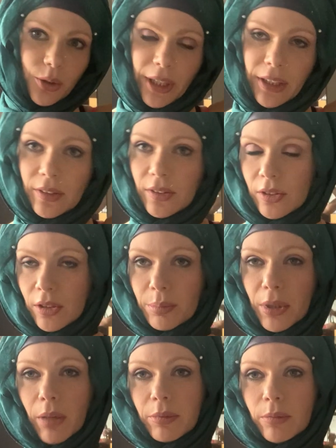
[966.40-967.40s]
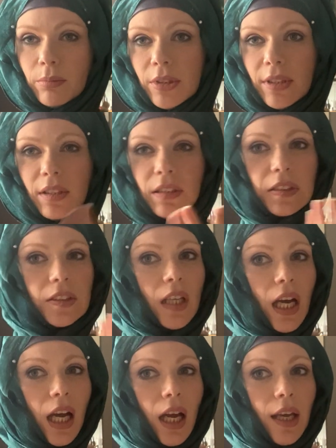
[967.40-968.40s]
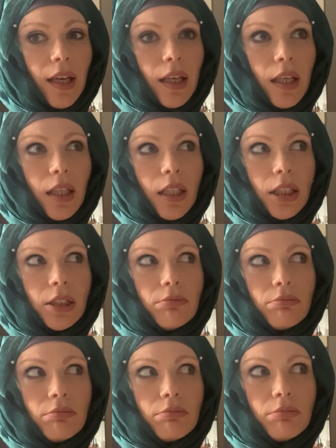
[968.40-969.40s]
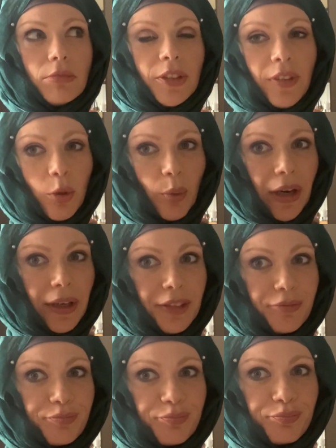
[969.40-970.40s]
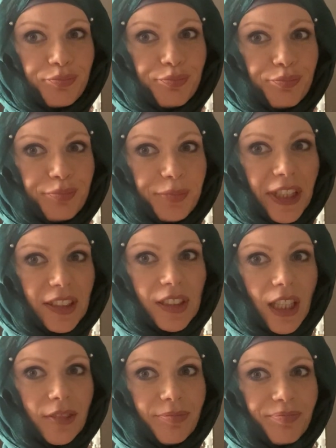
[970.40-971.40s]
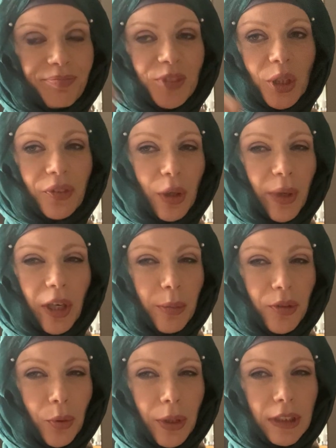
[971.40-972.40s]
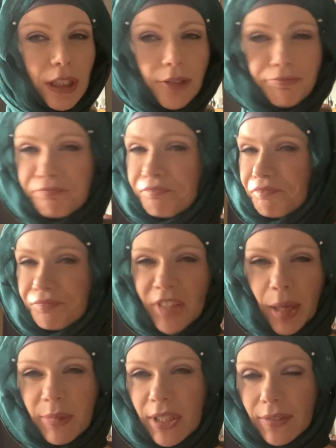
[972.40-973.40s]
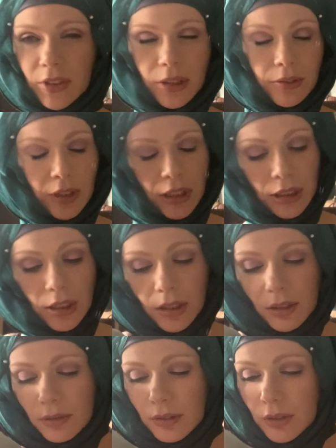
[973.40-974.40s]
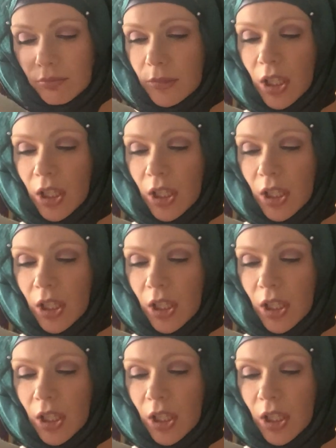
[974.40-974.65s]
greatest problem is if I wear it, it's done. So if I wear it before it's done, I'm never going to finish it. It's